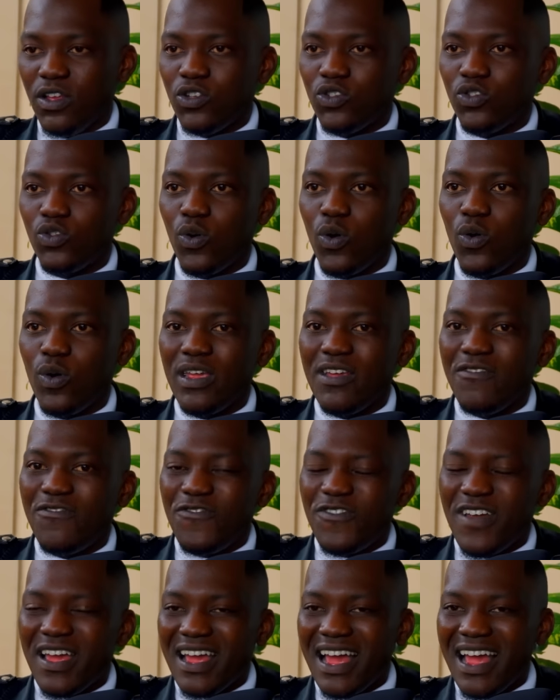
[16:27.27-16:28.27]
So if
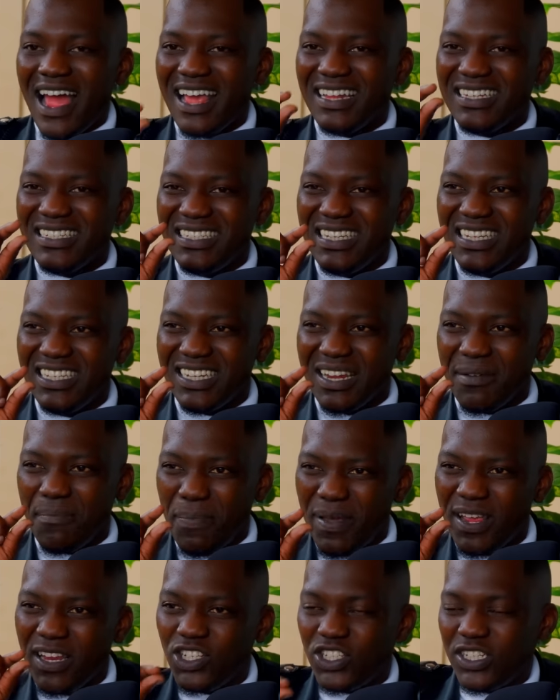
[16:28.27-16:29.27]
I see a
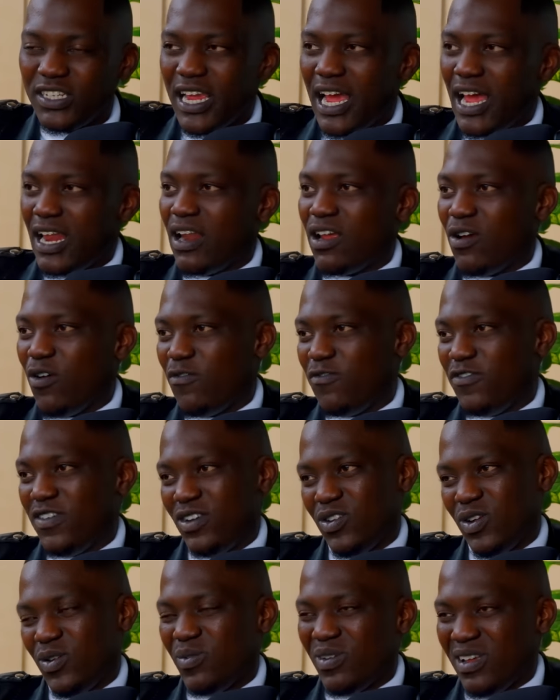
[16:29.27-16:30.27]
pinch nyana of
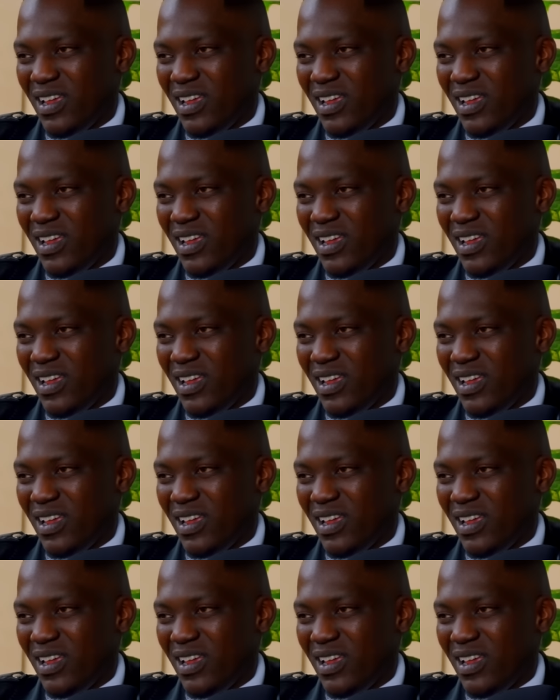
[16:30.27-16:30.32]
it,